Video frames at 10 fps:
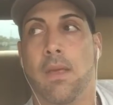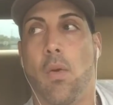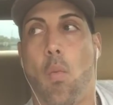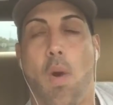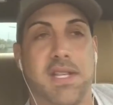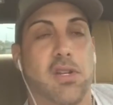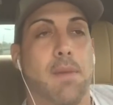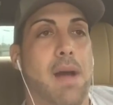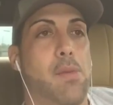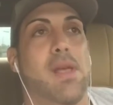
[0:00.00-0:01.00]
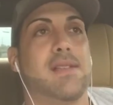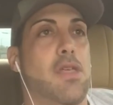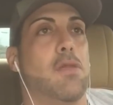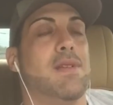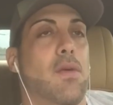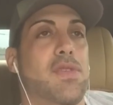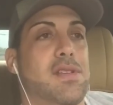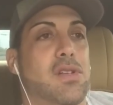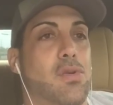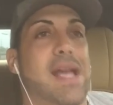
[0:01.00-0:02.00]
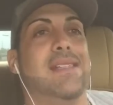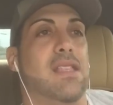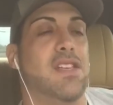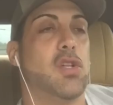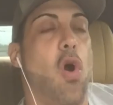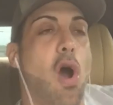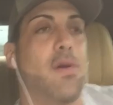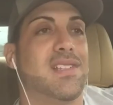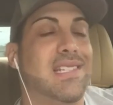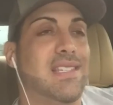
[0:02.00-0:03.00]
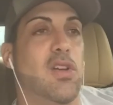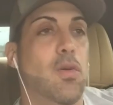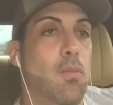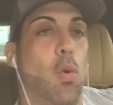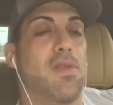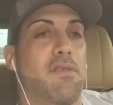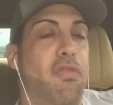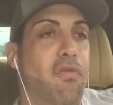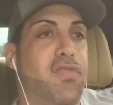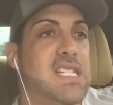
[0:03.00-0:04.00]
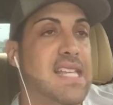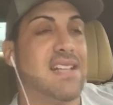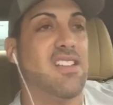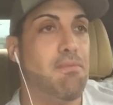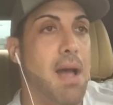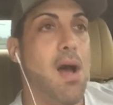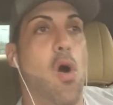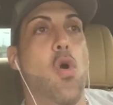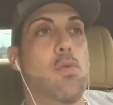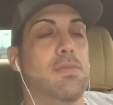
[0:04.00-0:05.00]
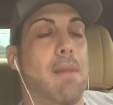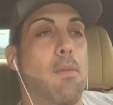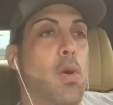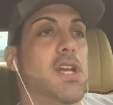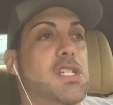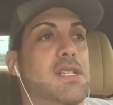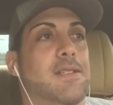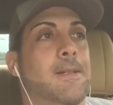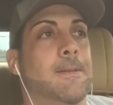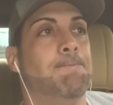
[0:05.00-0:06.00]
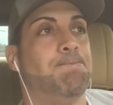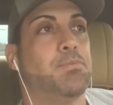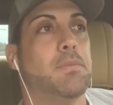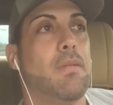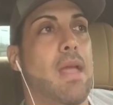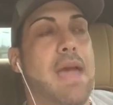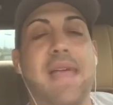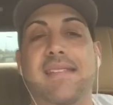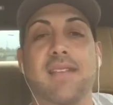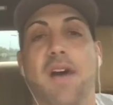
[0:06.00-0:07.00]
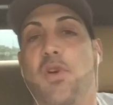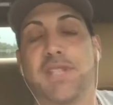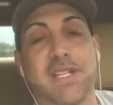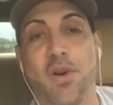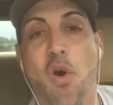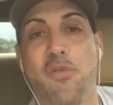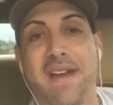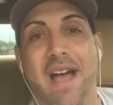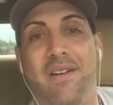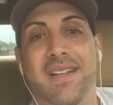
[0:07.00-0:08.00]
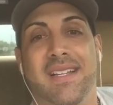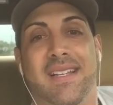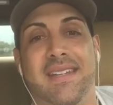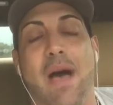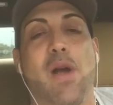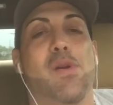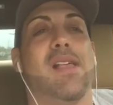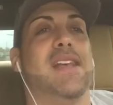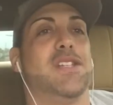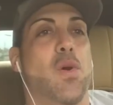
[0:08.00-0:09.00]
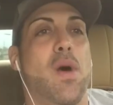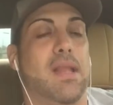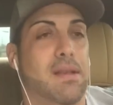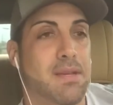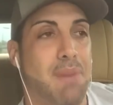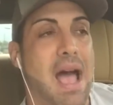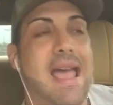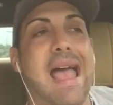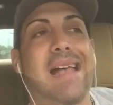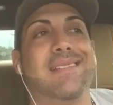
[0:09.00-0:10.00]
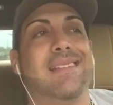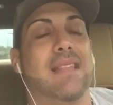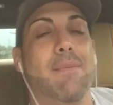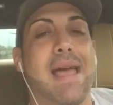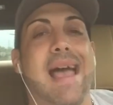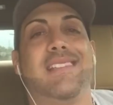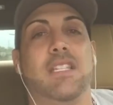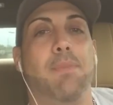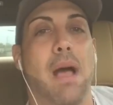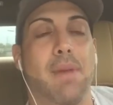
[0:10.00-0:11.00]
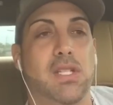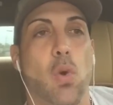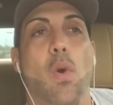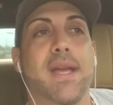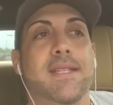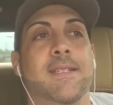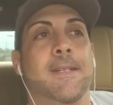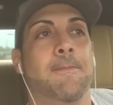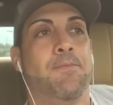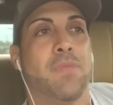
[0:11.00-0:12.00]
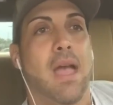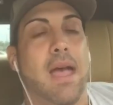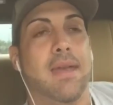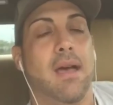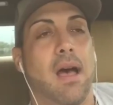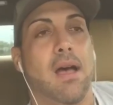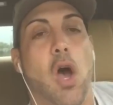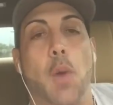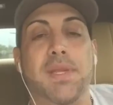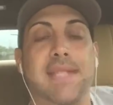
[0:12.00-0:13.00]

once I started buying real estate, I thought to myself, this is crazy. This car is still more than 6 of my home, my mortgages. And that's done. Those days are over now. Now I realize, you know what? Buy assets, let my assets buy my toys. And I hope this